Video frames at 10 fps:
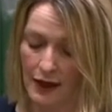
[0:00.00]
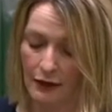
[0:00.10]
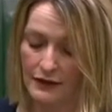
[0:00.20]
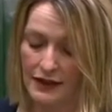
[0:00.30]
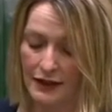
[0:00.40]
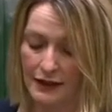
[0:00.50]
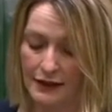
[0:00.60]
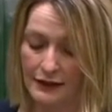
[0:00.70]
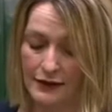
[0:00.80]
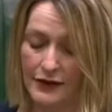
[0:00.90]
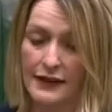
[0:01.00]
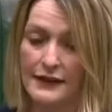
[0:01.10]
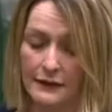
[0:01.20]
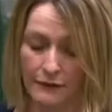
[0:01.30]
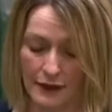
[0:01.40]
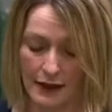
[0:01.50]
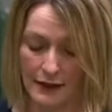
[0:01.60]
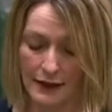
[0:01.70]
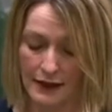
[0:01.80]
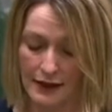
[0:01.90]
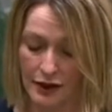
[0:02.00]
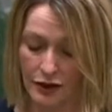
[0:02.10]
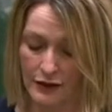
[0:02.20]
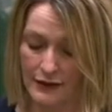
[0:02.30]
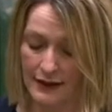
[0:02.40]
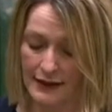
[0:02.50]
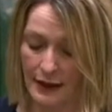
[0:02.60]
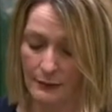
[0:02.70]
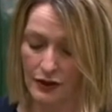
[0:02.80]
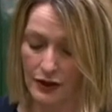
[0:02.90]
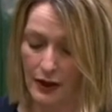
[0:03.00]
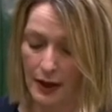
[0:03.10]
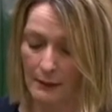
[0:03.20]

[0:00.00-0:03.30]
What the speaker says: are entitled to the severe conditions exemption,